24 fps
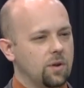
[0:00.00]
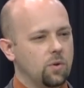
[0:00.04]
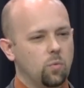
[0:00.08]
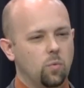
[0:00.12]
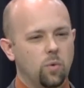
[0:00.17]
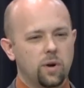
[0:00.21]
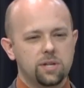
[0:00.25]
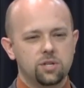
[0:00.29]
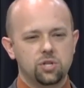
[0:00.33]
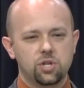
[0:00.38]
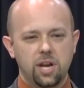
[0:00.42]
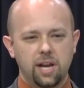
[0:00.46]

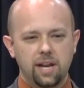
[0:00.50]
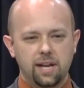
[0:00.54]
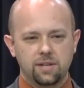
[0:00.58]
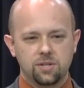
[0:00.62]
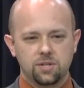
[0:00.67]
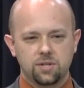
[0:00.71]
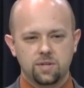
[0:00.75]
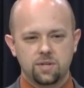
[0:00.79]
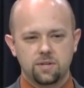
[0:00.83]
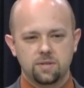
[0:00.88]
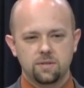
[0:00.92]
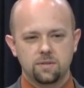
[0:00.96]
What
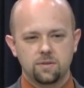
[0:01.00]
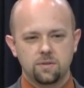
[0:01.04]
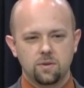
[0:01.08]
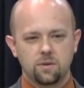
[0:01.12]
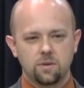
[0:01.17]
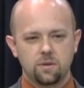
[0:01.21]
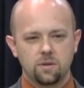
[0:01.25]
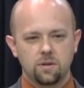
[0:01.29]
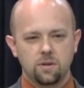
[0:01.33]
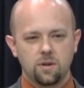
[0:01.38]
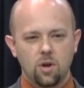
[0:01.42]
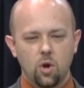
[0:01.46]
changed?
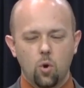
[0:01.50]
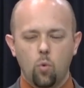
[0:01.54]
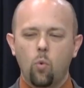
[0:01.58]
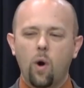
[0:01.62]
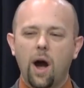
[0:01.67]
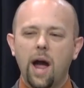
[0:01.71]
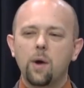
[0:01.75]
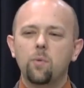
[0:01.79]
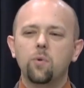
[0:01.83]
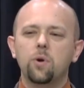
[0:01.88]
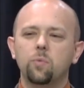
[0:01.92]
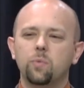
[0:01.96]

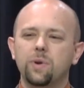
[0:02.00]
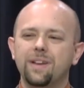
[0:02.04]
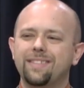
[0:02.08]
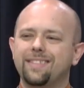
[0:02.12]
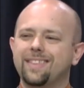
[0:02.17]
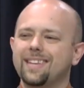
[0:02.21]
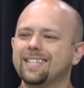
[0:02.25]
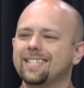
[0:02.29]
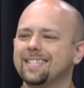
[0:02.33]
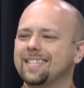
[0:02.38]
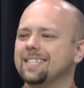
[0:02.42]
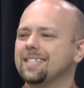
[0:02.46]
Why weren't we
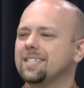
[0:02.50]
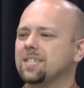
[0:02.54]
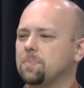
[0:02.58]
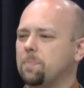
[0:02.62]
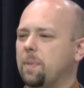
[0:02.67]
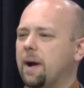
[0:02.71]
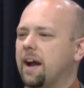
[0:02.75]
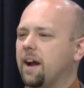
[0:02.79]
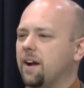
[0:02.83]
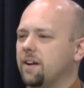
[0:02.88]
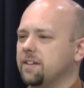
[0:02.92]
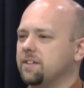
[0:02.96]
this
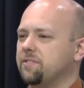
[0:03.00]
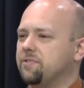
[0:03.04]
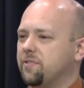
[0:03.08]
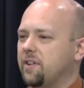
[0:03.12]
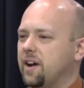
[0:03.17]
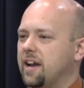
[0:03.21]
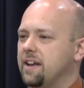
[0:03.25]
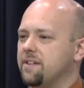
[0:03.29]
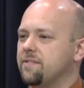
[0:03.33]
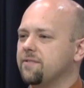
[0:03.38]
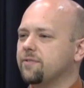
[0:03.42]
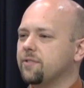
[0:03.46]
inspired to
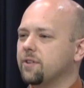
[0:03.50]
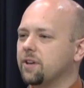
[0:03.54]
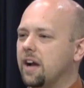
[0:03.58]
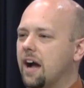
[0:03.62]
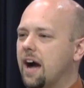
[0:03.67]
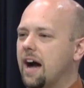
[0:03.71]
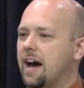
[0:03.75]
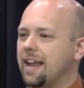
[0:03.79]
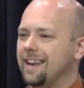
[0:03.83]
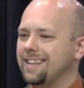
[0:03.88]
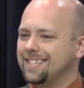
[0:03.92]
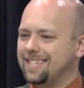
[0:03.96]
fight for
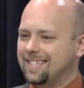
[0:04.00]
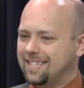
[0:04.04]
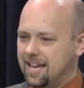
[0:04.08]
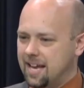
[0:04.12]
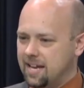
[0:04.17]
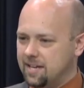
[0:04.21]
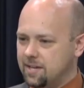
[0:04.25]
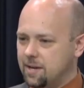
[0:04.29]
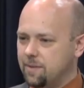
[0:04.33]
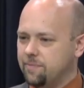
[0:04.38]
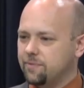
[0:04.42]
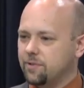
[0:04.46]
God and
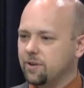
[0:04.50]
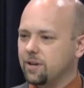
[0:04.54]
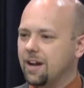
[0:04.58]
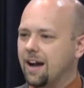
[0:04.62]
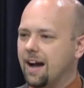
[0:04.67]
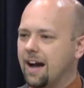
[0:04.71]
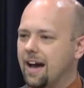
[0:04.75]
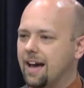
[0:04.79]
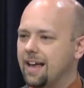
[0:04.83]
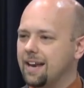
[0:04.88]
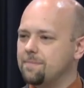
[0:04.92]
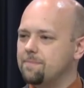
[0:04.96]
stand up for
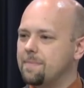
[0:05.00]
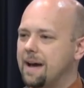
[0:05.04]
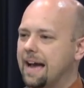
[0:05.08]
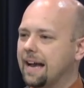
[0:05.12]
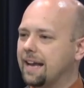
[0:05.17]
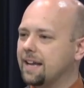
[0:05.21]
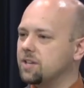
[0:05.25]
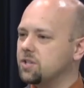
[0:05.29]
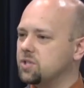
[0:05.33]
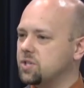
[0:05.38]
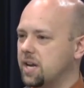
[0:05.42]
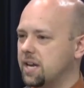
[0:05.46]
God
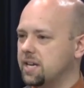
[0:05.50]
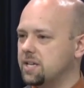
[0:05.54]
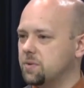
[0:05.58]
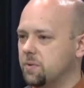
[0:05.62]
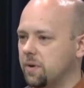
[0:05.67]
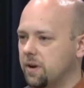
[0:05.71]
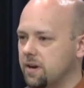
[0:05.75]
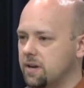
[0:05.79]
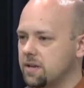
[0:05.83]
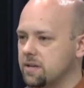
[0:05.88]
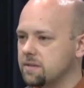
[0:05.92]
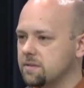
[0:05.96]
back in
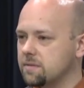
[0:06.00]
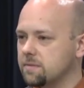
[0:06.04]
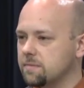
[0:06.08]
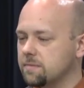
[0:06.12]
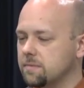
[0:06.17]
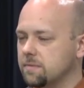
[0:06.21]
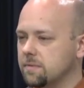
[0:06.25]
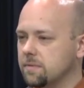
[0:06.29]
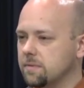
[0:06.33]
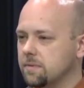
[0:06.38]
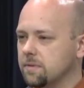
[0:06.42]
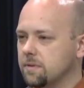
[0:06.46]
January?
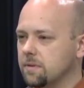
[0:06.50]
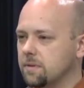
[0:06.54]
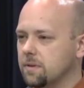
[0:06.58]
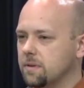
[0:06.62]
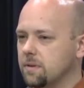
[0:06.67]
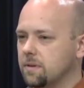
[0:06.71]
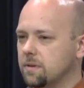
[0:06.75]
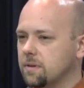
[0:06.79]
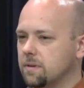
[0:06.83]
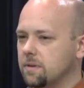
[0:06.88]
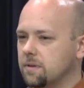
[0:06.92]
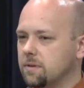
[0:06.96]

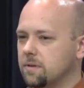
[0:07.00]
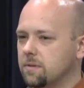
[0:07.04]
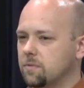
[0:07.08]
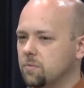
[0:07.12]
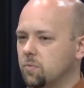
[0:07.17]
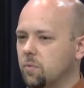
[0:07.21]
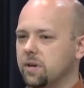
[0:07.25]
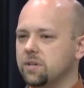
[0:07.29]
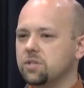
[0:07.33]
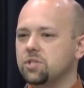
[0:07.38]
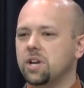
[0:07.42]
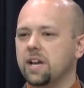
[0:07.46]

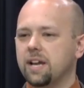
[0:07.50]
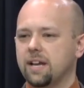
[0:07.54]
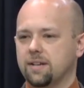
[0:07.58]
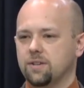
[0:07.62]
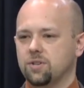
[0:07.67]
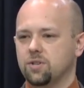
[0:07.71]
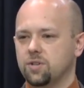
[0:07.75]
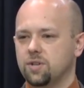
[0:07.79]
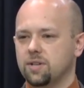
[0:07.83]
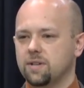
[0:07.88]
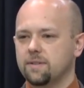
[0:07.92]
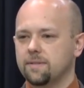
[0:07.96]
What
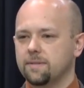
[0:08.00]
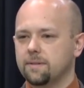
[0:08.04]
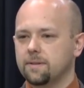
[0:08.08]
changed?